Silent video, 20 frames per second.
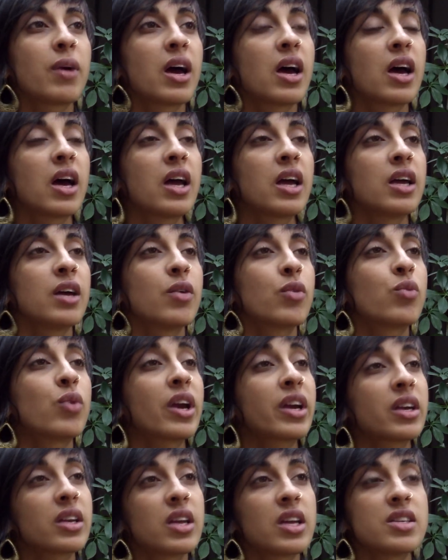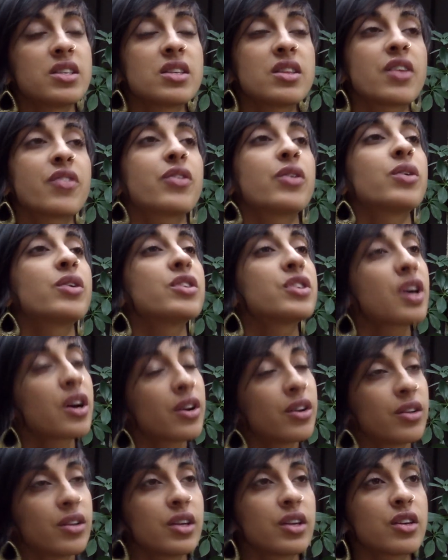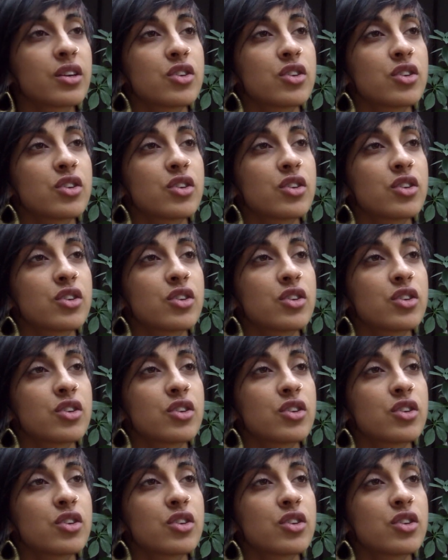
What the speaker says: by recognizing that they're entirely